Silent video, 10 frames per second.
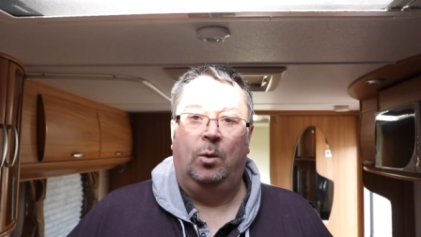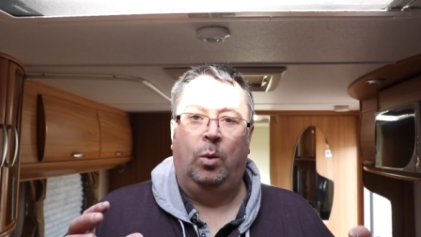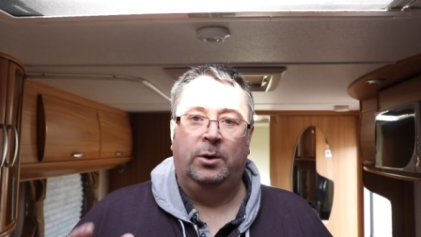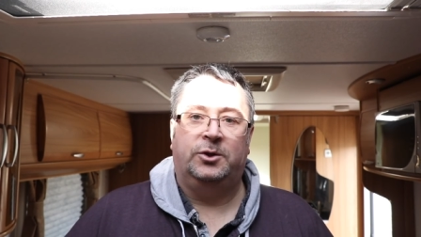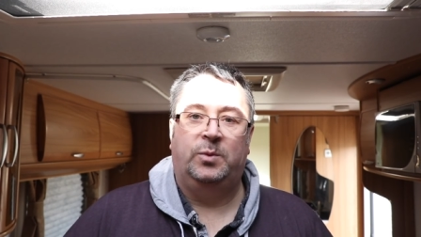
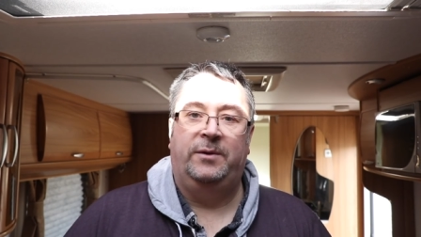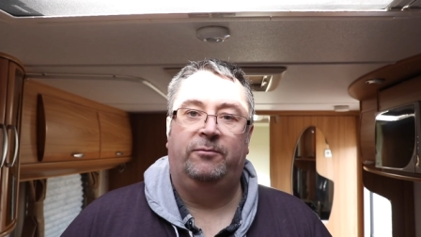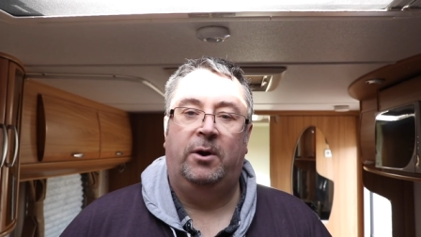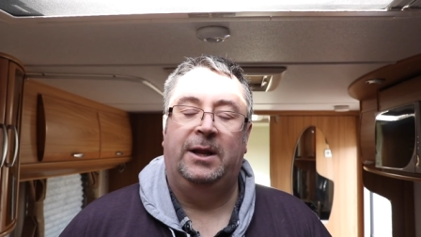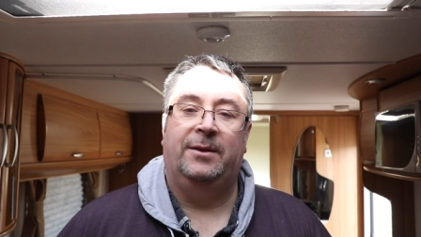Once we've
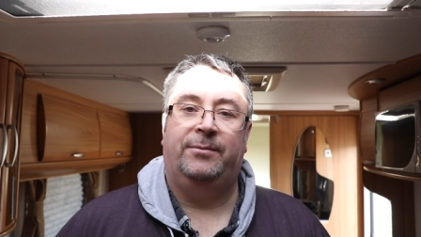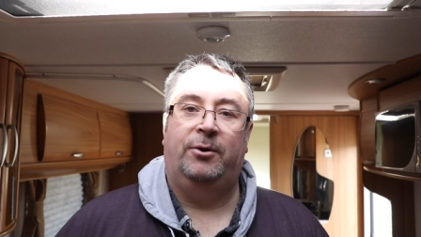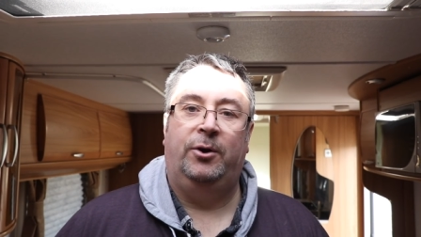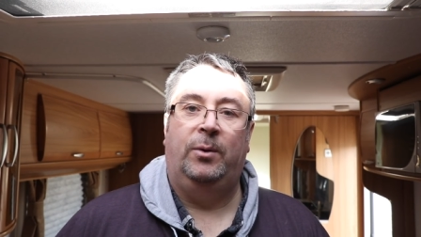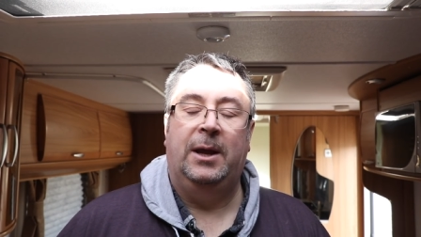run it
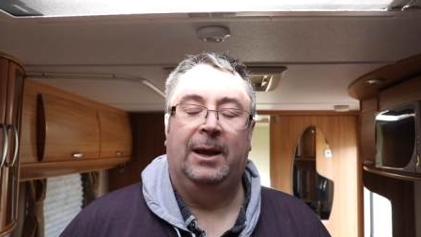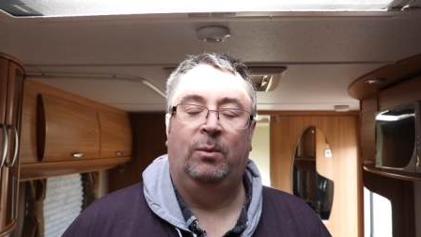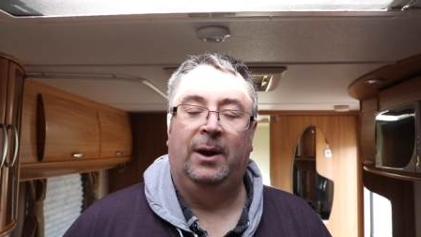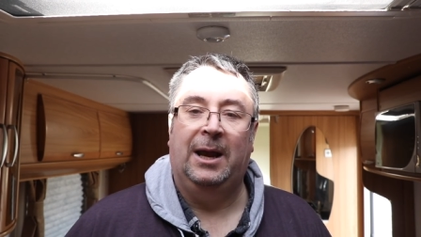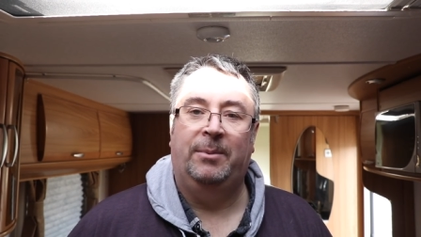through
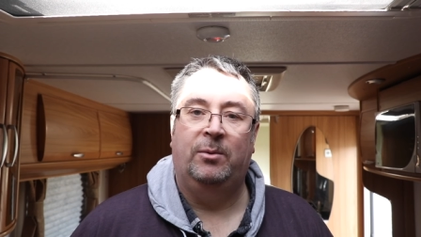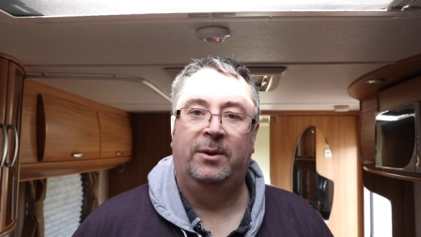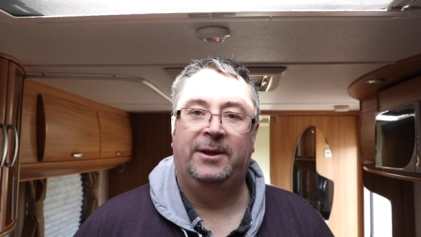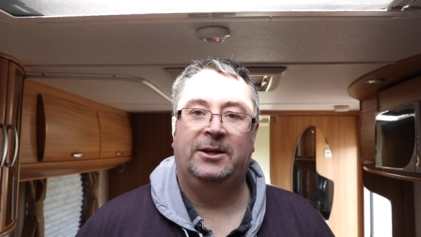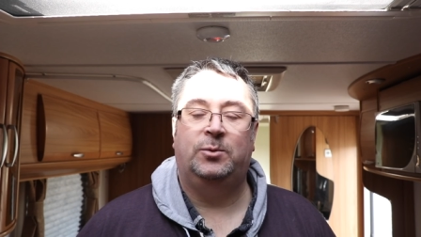and we're happy
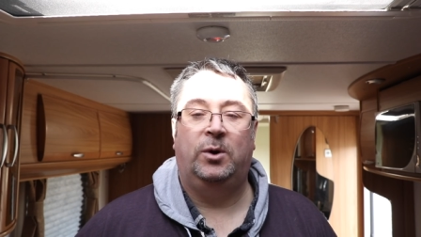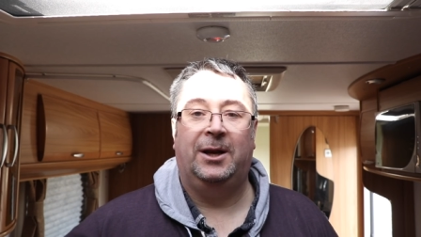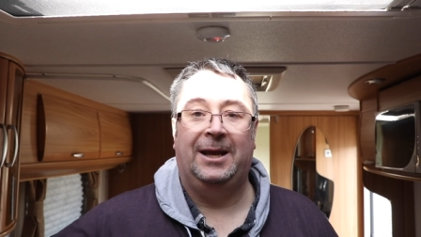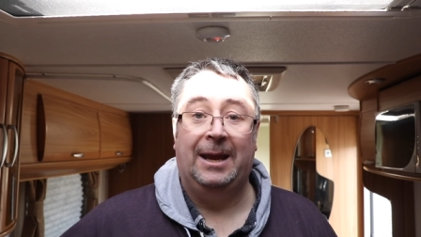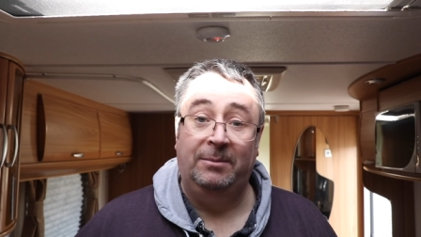with it, we're
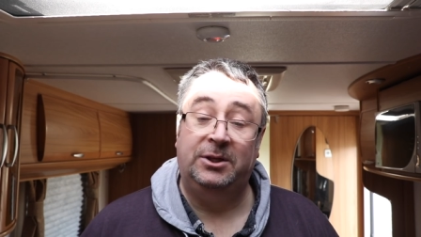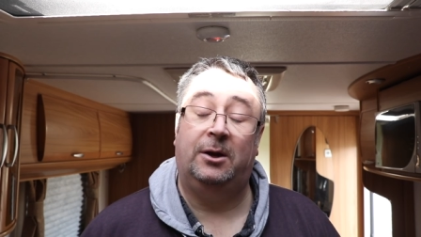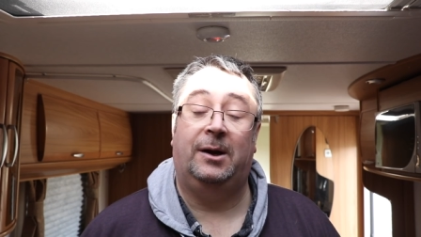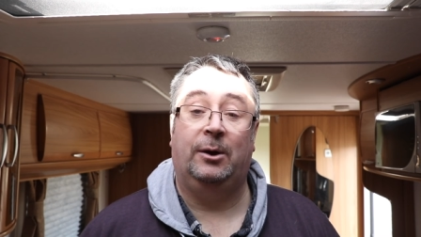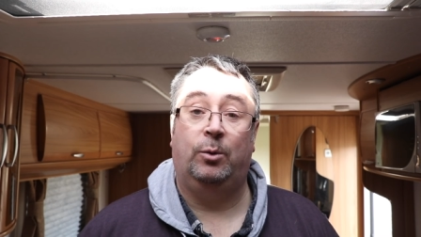going to empty
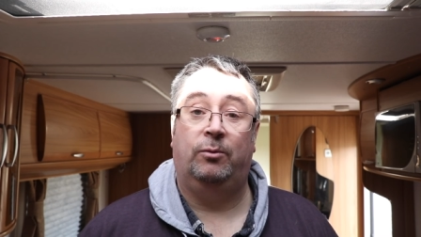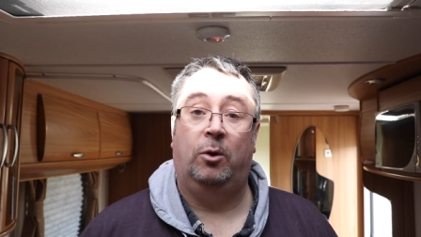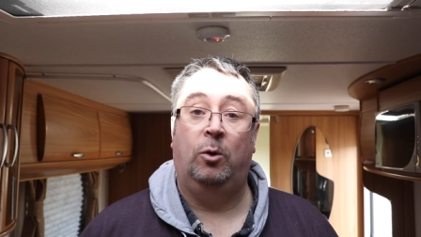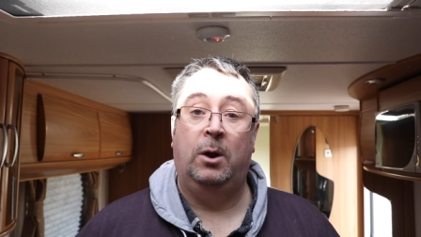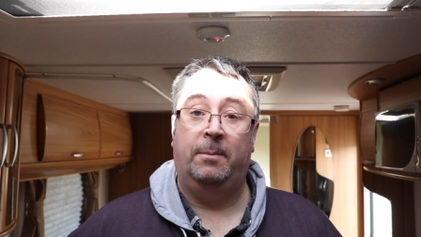our aqua
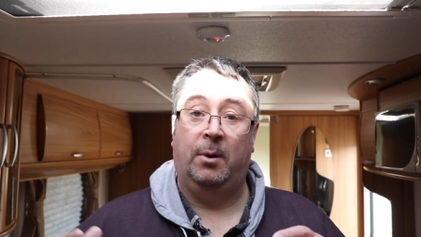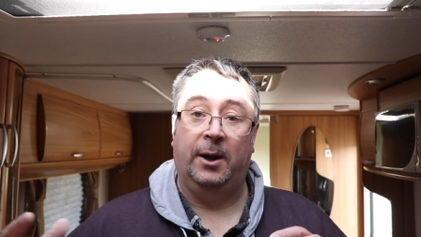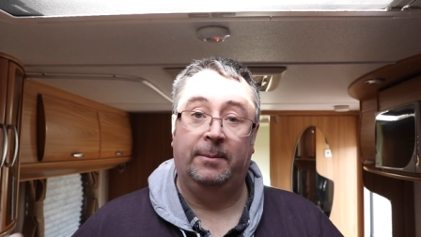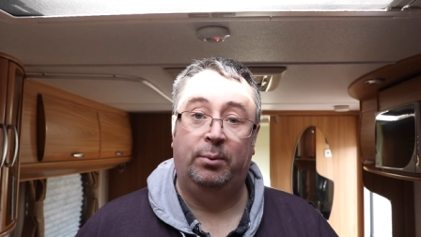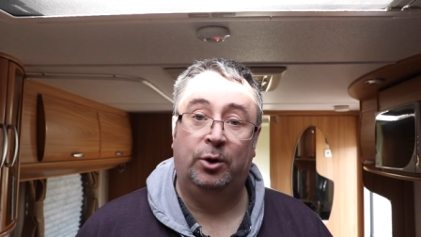roll
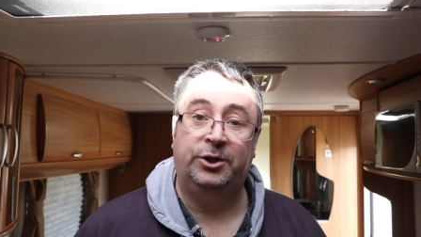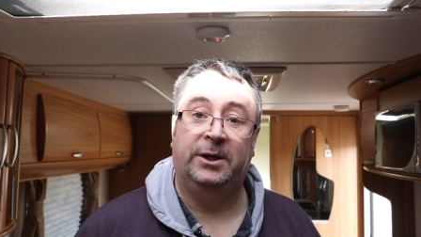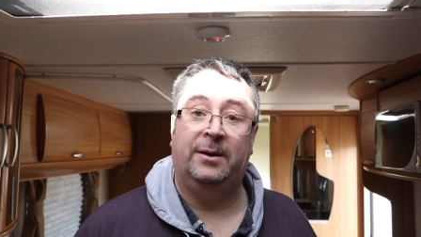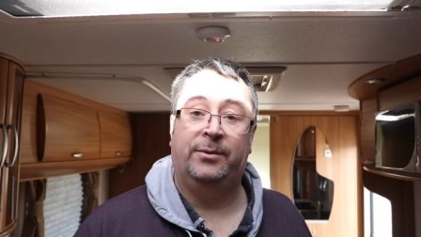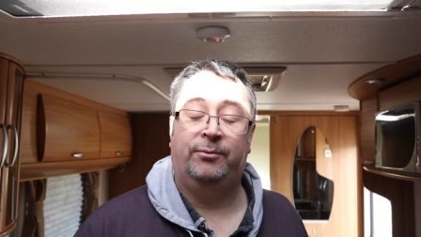by
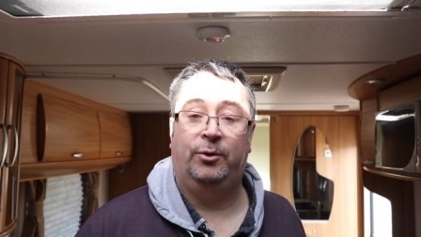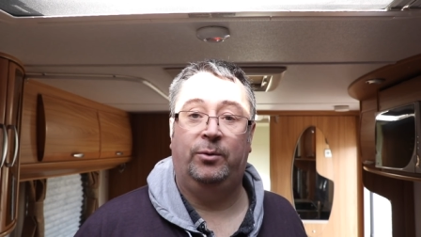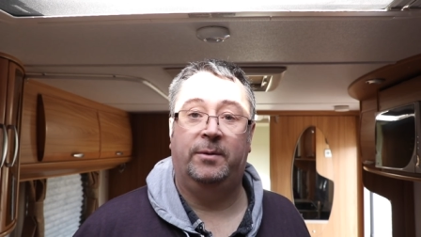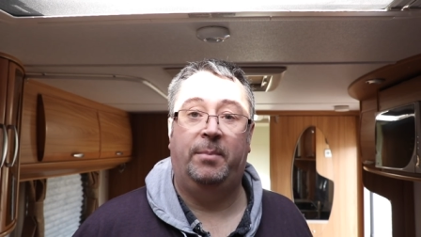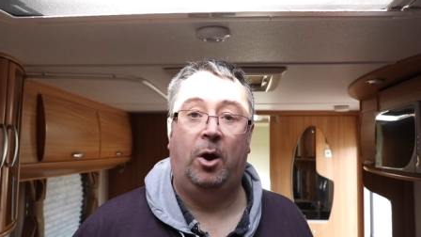pushing it
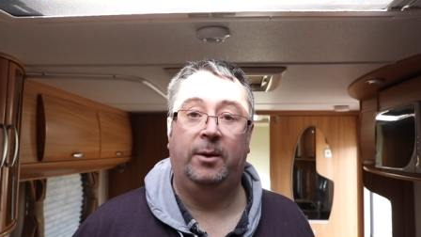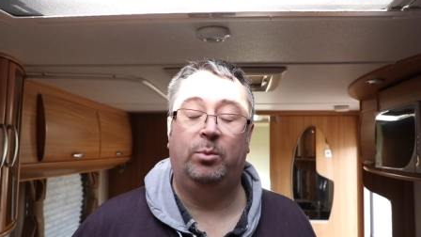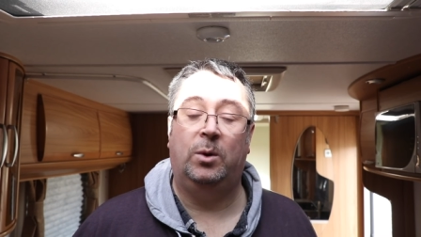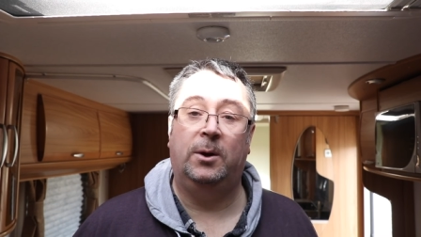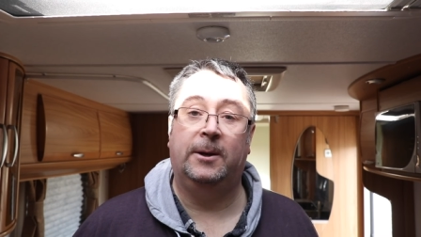through the
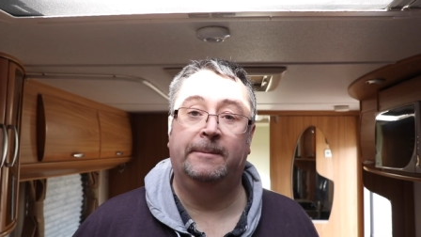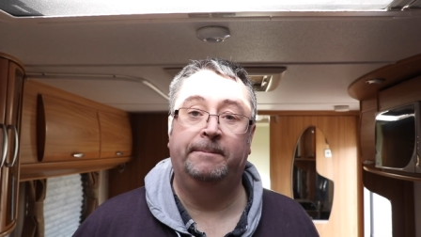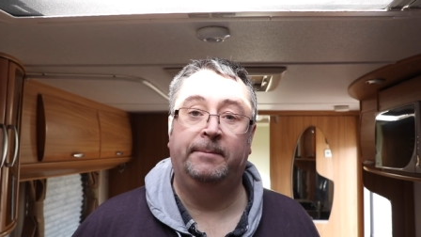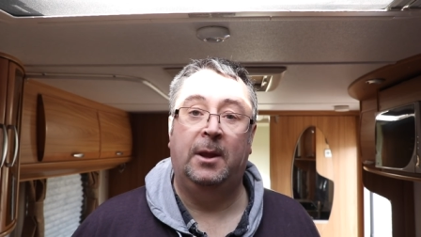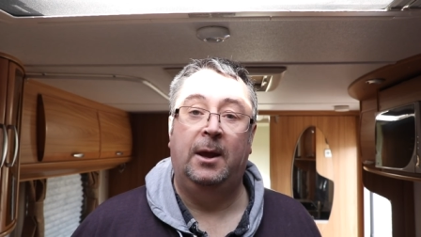pipework,
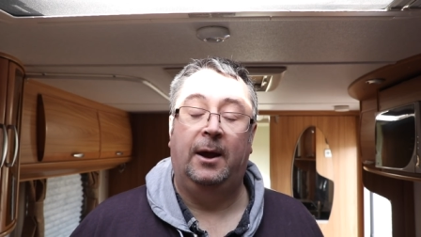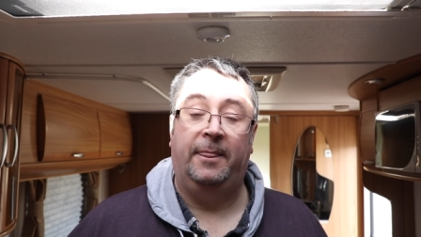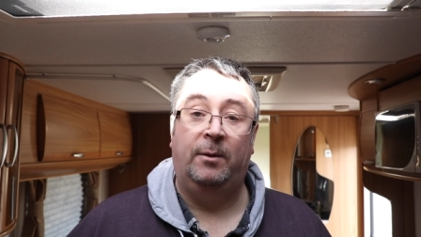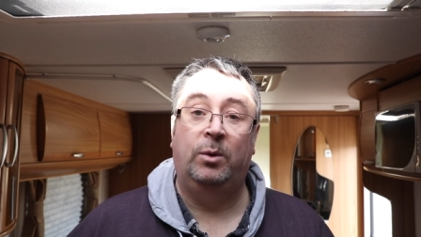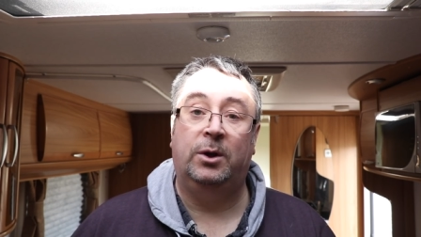
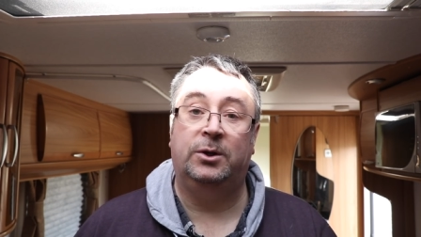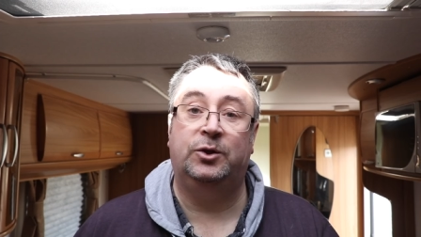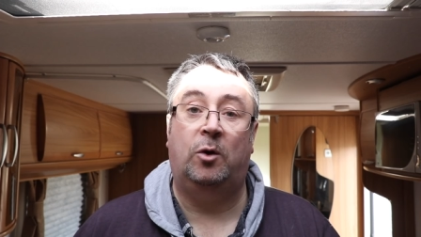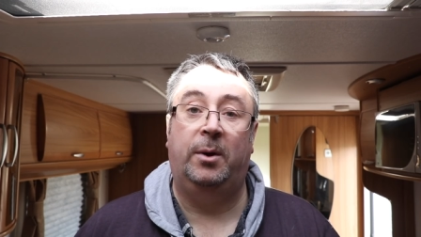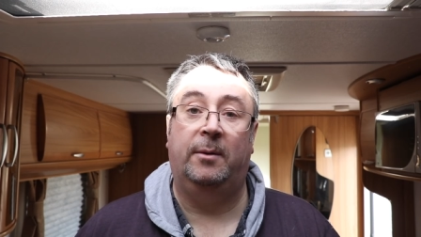and then we're going to
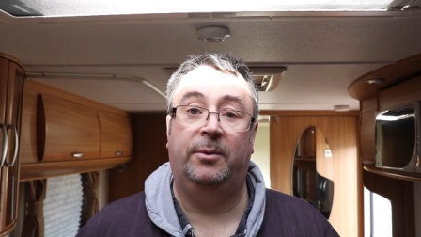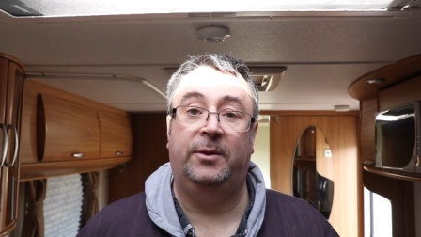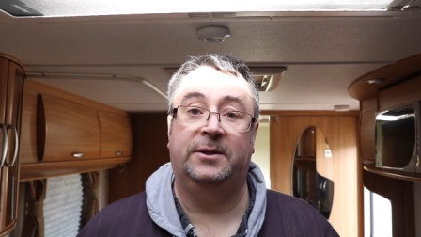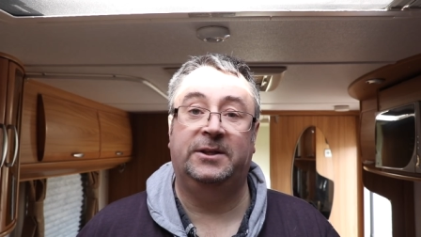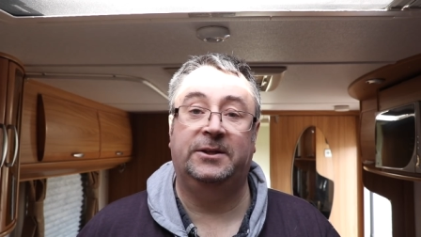top up
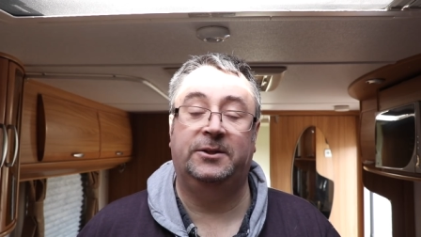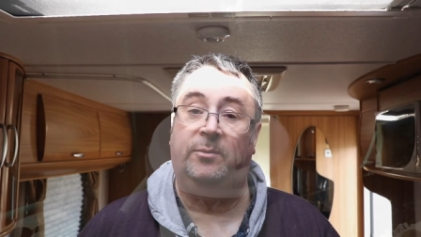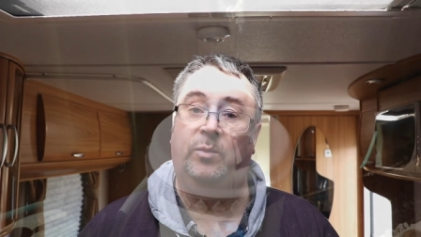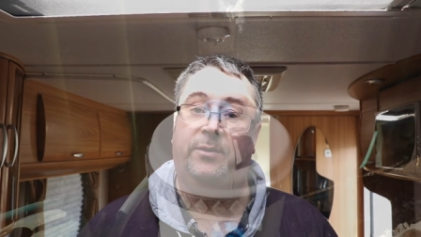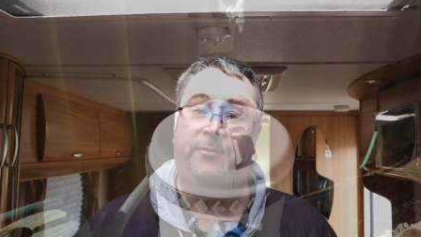this system with